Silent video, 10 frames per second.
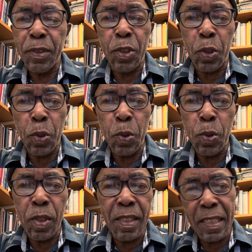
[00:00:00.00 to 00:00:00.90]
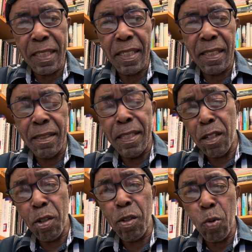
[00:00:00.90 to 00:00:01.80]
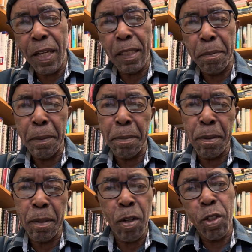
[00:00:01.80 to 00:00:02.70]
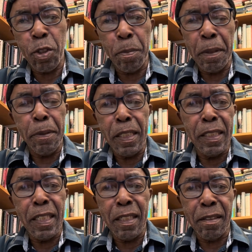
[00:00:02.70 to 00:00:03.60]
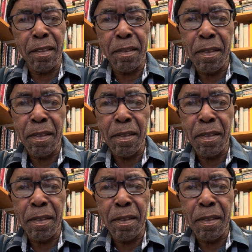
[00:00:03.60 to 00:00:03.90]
to the non-white people or to people in general,